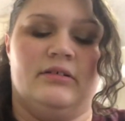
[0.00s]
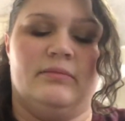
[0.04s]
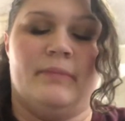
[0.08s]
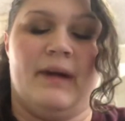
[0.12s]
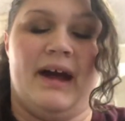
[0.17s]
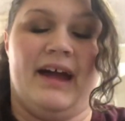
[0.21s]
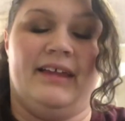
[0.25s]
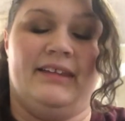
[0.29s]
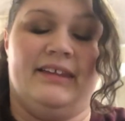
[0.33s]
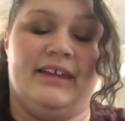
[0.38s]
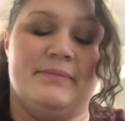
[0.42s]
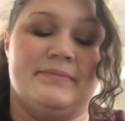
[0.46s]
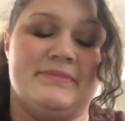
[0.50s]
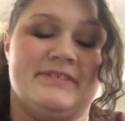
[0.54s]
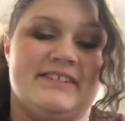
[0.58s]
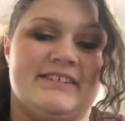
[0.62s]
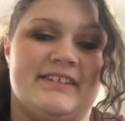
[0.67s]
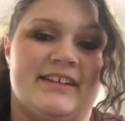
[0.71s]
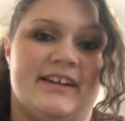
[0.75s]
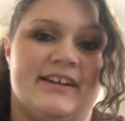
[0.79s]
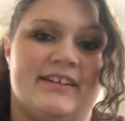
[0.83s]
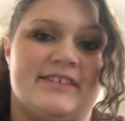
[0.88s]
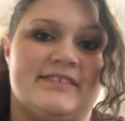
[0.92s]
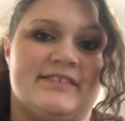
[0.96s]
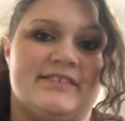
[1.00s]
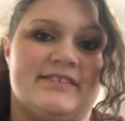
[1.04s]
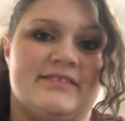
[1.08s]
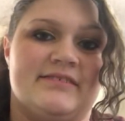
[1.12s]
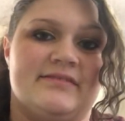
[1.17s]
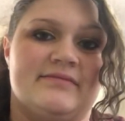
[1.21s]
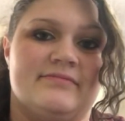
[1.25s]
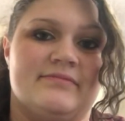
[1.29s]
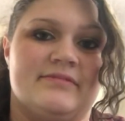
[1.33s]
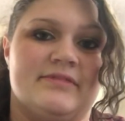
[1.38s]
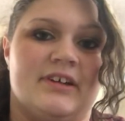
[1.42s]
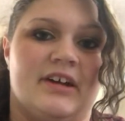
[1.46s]
my lipsticks
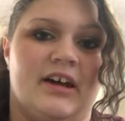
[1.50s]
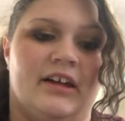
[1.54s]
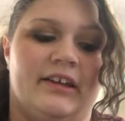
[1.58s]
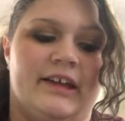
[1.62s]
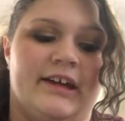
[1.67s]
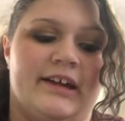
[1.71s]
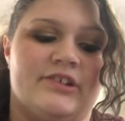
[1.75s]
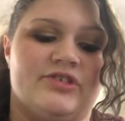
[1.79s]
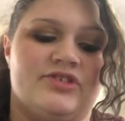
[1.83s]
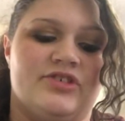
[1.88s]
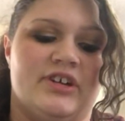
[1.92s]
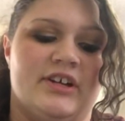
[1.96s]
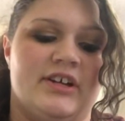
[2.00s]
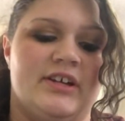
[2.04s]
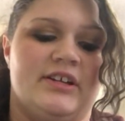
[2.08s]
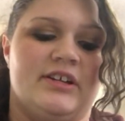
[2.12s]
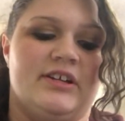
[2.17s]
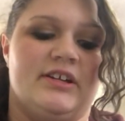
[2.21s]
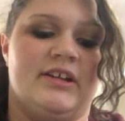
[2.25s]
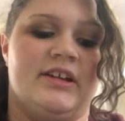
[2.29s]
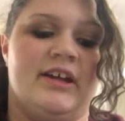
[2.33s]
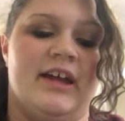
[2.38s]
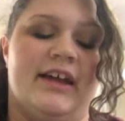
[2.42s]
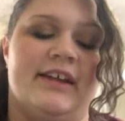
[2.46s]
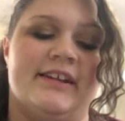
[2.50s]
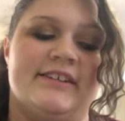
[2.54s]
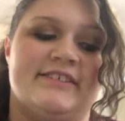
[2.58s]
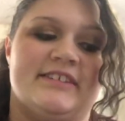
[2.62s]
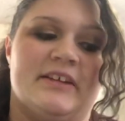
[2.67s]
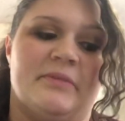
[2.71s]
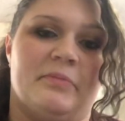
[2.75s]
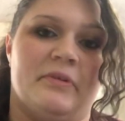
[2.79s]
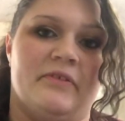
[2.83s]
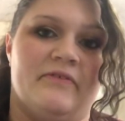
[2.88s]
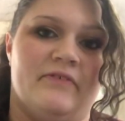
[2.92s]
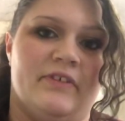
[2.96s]
collection in a
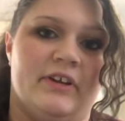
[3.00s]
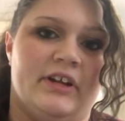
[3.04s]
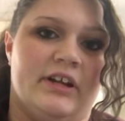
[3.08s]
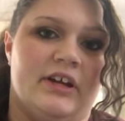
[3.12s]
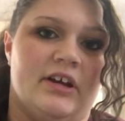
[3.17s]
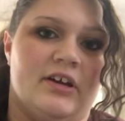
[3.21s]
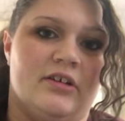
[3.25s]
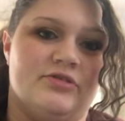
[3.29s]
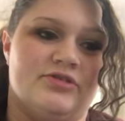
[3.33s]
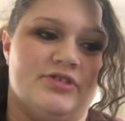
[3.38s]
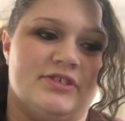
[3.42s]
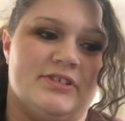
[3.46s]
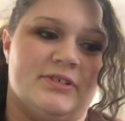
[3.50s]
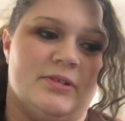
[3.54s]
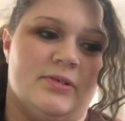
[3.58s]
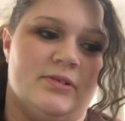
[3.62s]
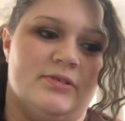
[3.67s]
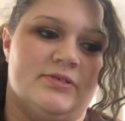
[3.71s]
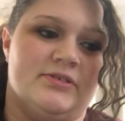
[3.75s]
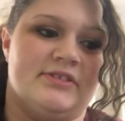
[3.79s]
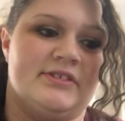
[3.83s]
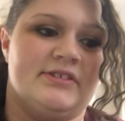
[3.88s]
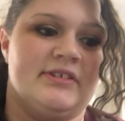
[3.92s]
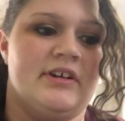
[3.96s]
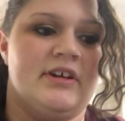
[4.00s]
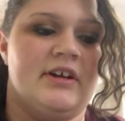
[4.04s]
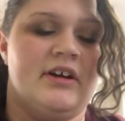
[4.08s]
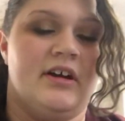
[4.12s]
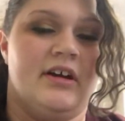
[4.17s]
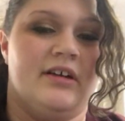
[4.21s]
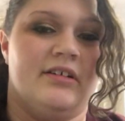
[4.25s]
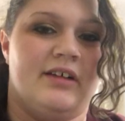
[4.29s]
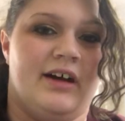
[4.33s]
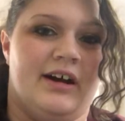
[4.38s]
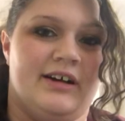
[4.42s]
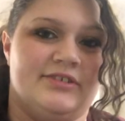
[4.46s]
separate video just so it's
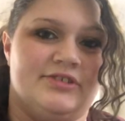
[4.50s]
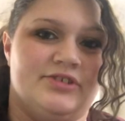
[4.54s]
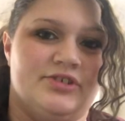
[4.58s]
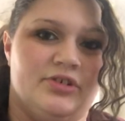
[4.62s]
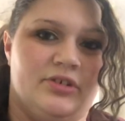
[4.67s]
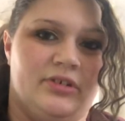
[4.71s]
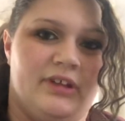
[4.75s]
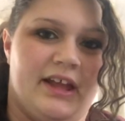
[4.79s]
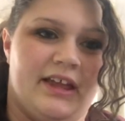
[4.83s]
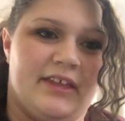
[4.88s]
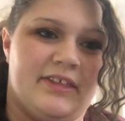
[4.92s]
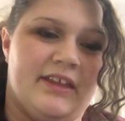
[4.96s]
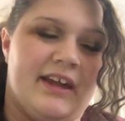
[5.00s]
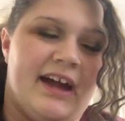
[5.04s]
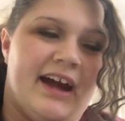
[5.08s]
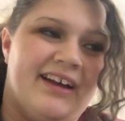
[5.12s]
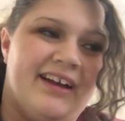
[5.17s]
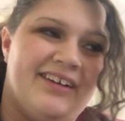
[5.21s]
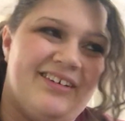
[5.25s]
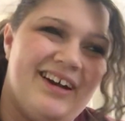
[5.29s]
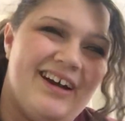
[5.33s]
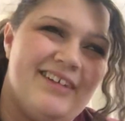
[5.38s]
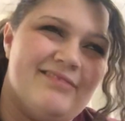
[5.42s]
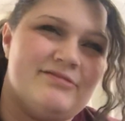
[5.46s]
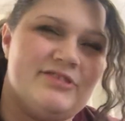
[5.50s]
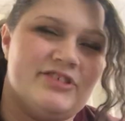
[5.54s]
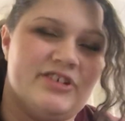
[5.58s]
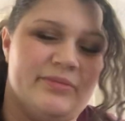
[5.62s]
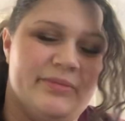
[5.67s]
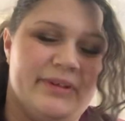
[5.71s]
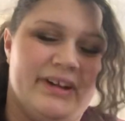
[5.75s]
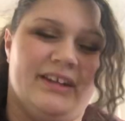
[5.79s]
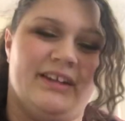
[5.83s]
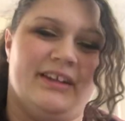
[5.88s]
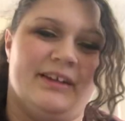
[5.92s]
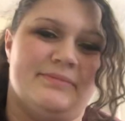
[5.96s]
not too lengthy. I don't have too
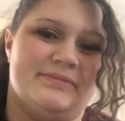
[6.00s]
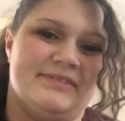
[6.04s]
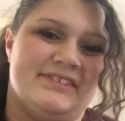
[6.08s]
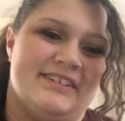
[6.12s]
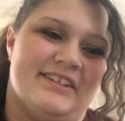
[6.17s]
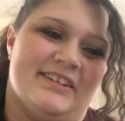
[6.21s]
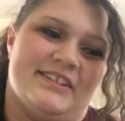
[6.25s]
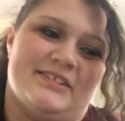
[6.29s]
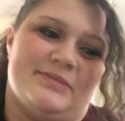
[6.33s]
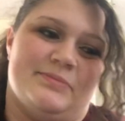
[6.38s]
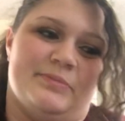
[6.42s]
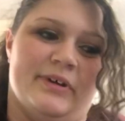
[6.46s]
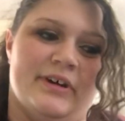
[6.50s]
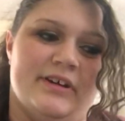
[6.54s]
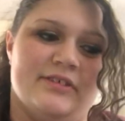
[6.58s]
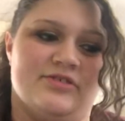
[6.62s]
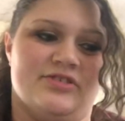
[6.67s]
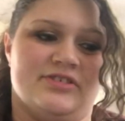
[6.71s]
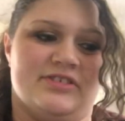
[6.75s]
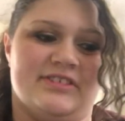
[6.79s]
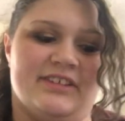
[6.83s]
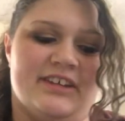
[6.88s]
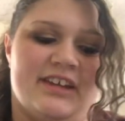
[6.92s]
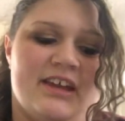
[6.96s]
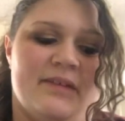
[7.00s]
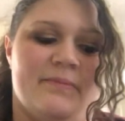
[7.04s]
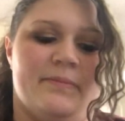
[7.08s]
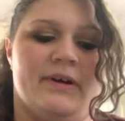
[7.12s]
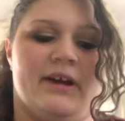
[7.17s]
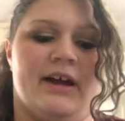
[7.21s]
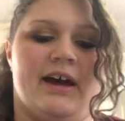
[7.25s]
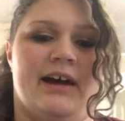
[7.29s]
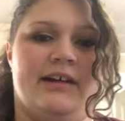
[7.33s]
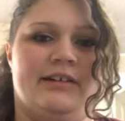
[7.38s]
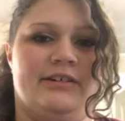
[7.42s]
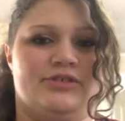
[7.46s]
many lipsticks, but just to keep
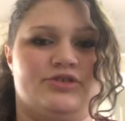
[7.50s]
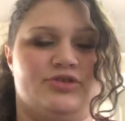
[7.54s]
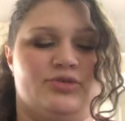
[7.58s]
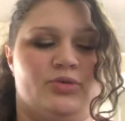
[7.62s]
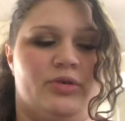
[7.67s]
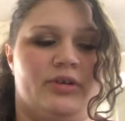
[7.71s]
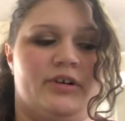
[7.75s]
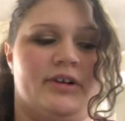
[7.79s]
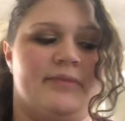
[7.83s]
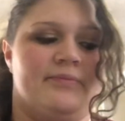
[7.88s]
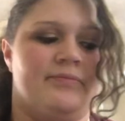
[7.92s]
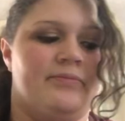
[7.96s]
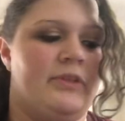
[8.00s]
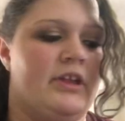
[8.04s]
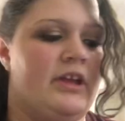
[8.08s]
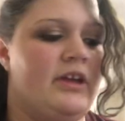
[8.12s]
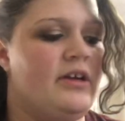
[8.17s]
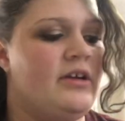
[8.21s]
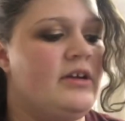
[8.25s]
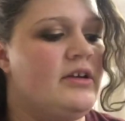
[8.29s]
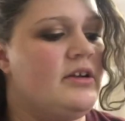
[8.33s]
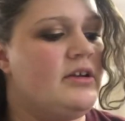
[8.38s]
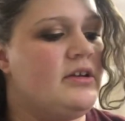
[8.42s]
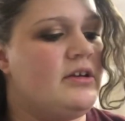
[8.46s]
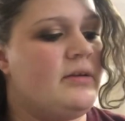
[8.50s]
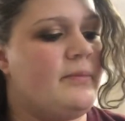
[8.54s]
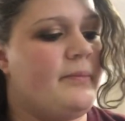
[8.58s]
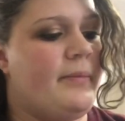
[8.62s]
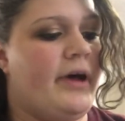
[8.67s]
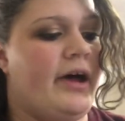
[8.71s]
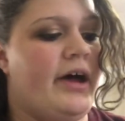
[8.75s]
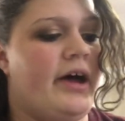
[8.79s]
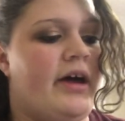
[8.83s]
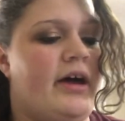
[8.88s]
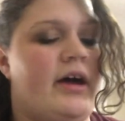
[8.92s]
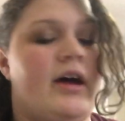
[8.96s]
it kind of shorter.
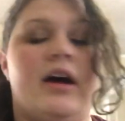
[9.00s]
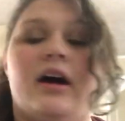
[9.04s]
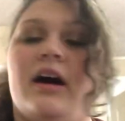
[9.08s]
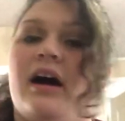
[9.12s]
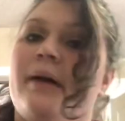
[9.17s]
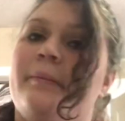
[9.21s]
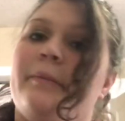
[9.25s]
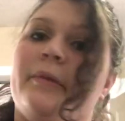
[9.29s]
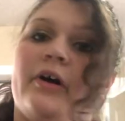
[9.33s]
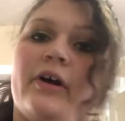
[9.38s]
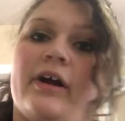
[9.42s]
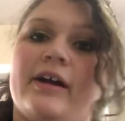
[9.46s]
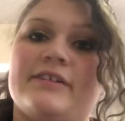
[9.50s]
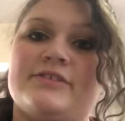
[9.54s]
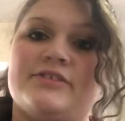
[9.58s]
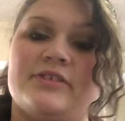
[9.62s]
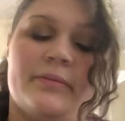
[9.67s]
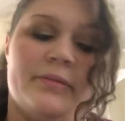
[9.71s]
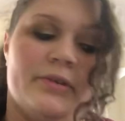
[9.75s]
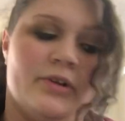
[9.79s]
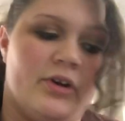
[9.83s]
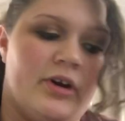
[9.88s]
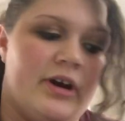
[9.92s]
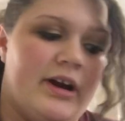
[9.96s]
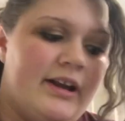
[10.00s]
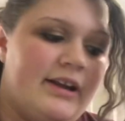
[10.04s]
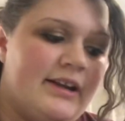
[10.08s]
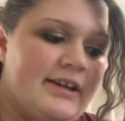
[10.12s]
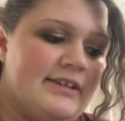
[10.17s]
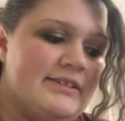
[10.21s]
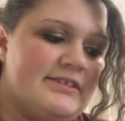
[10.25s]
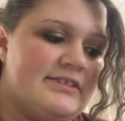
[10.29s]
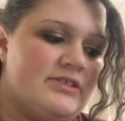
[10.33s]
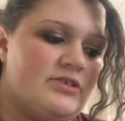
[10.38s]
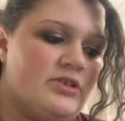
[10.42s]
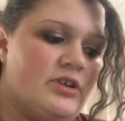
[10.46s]
But okay, so I'm gonna go ahead and
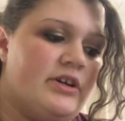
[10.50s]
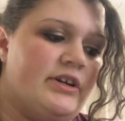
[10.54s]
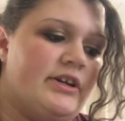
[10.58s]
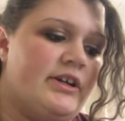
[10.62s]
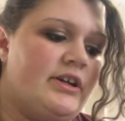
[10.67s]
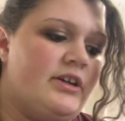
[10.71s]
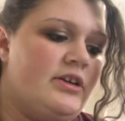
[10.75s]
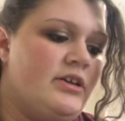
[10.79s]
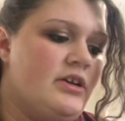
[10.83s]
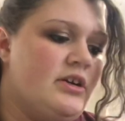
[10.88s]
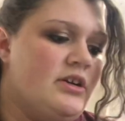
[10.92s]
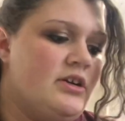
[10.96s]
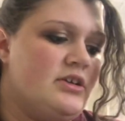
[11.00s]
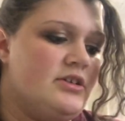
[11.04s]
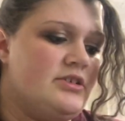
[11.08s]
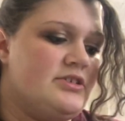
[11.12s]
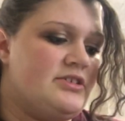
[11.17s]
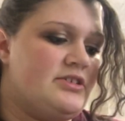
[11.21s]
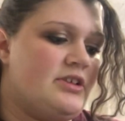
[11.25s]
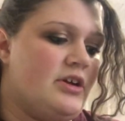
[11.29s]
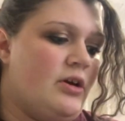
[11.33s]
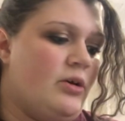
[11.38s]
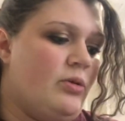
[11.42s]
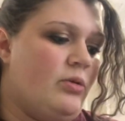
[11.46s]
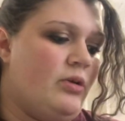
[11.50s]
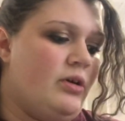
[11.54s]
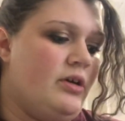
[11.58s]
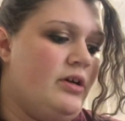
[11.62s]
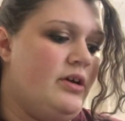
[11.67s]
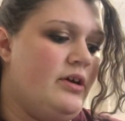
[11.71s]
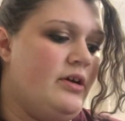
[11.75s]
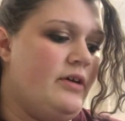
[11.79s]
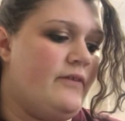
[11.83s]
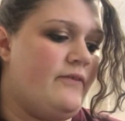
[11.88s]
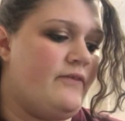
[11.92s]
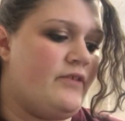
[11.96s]
get started. So
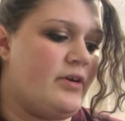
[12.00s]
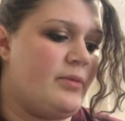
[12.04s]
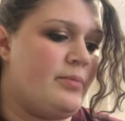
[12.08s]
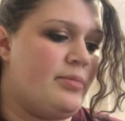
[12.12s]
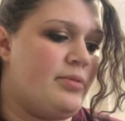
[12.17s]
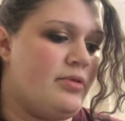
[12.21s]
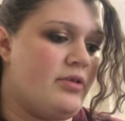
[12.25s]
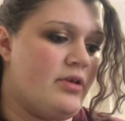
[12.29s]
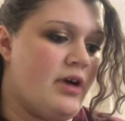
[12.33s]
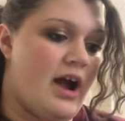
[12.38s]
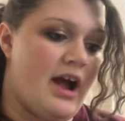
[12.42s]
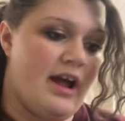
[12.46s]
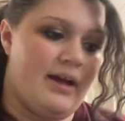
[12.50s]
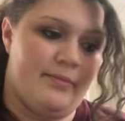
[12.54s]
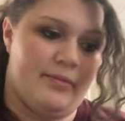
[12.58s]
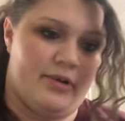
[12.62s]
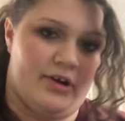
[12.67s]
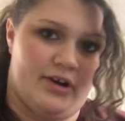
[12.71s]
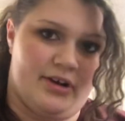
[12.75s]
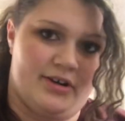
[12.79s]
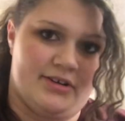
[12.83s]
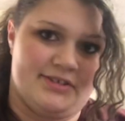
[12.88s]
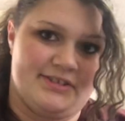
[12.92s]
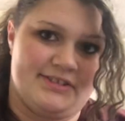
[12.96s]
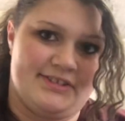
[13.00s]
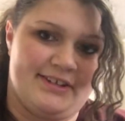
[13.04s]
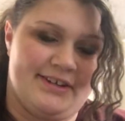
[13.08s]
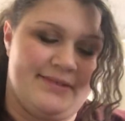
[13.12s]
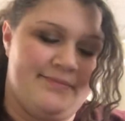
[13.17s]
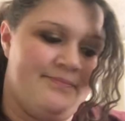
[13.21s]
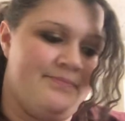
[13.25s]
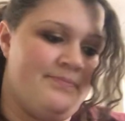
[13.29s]
for primers,